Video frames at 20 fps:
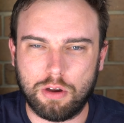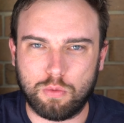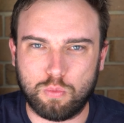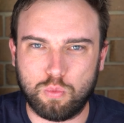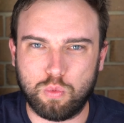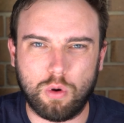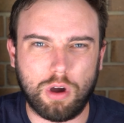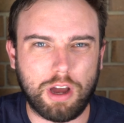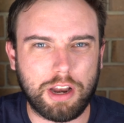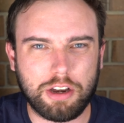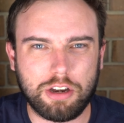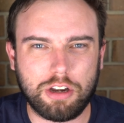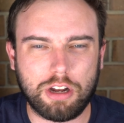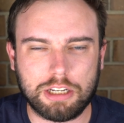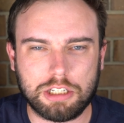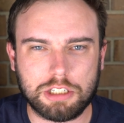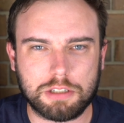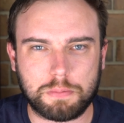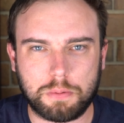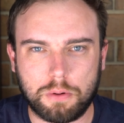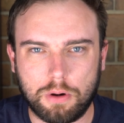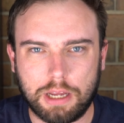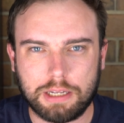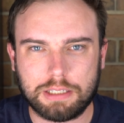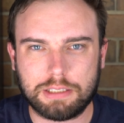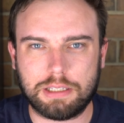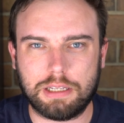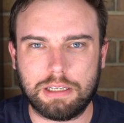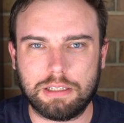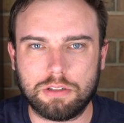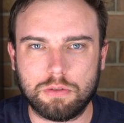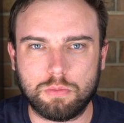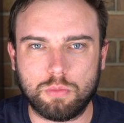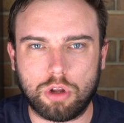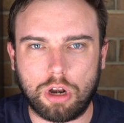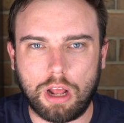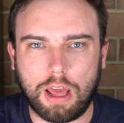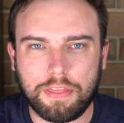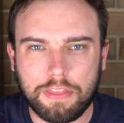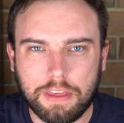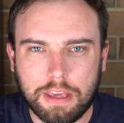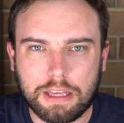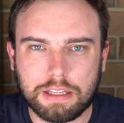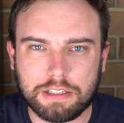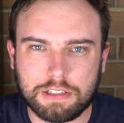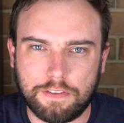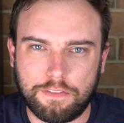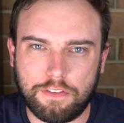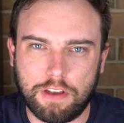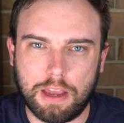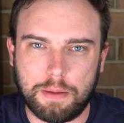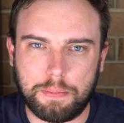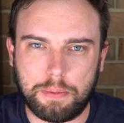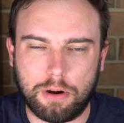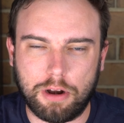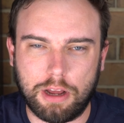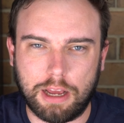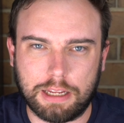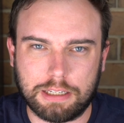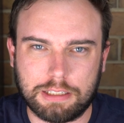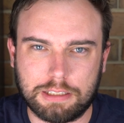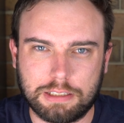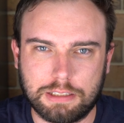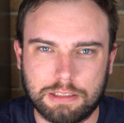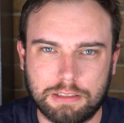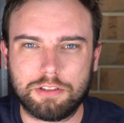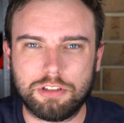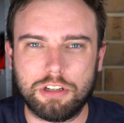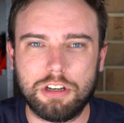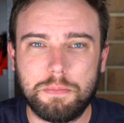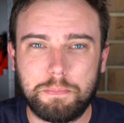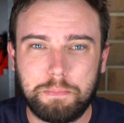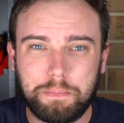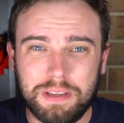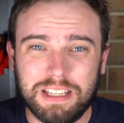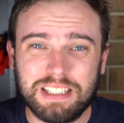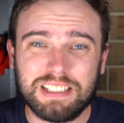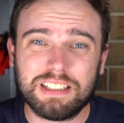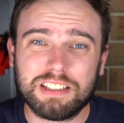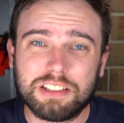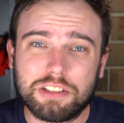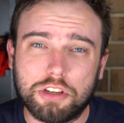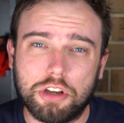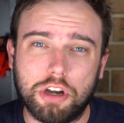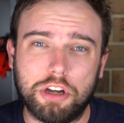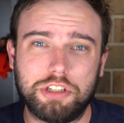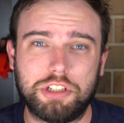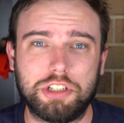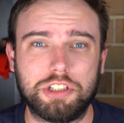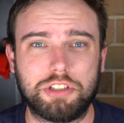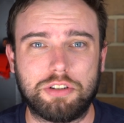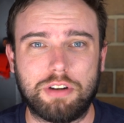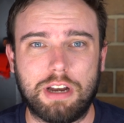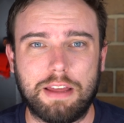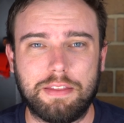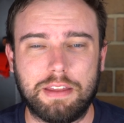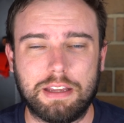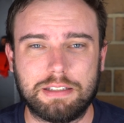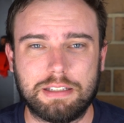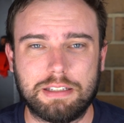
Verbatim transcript: why don't I just price things at what I think is a fair price? So many business coaches are out there